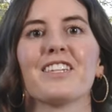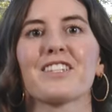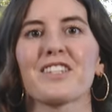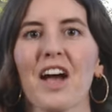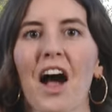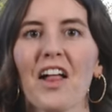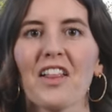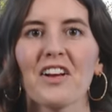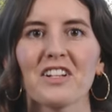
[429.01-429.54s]

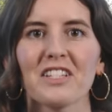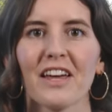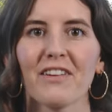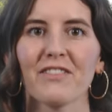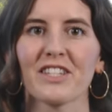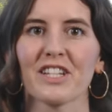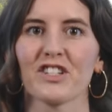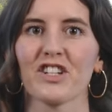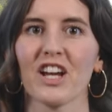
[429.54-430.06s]
Scholars
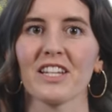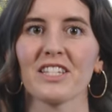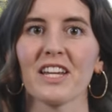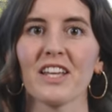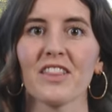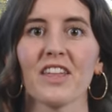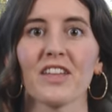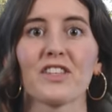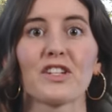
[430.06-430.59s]
have
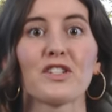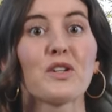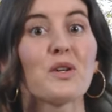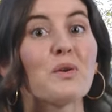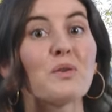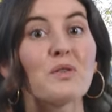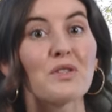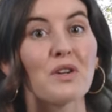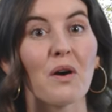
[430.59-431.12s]
suggested that the
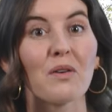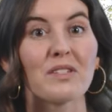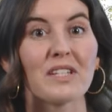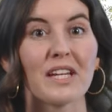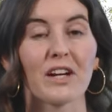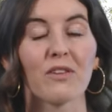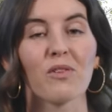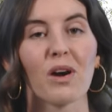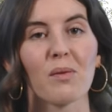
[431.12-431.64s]
two stones
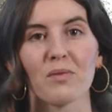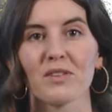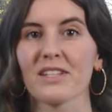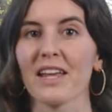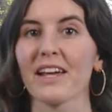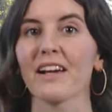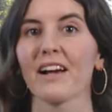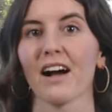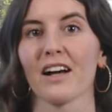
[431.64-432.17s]
here
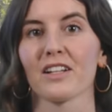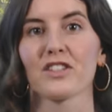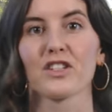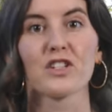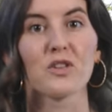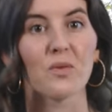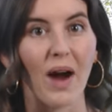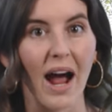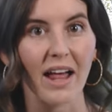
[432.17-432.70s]
represent God's
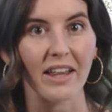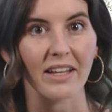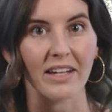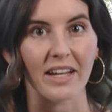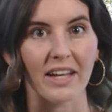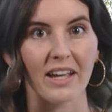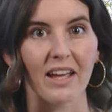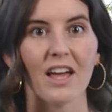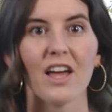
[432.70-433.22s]

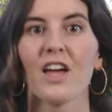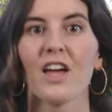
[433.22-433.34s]
duality,